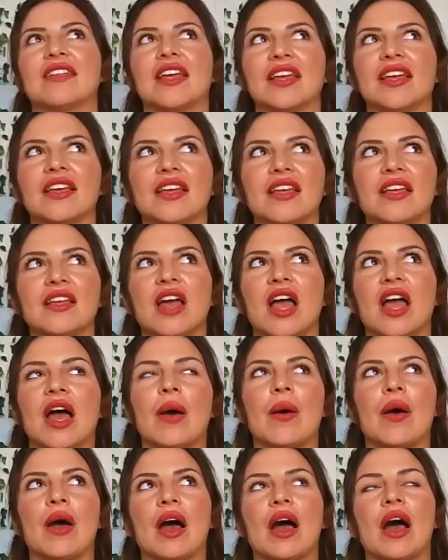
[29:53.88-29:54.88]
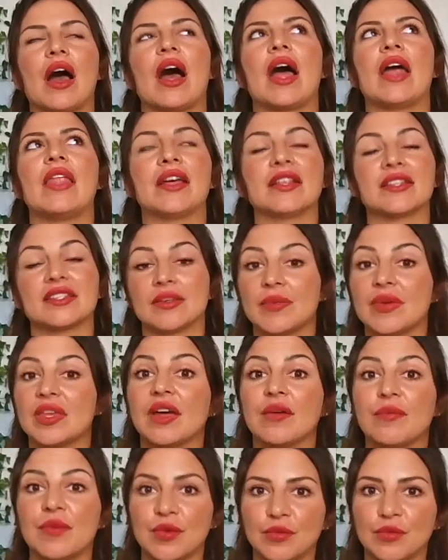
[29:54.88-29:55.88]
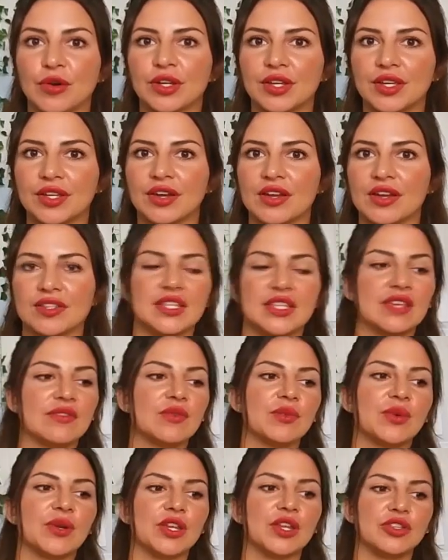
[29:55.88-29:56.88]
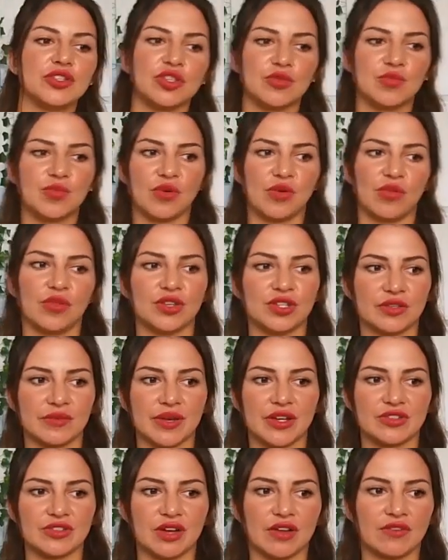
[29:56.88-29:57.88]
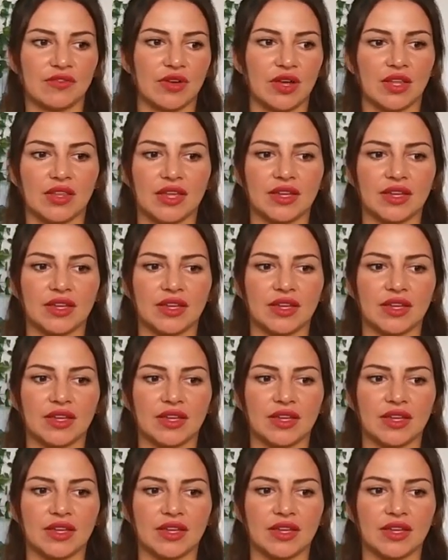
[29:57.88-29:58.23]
like how, and that's something I've been working on is even when I do pull into my driveway,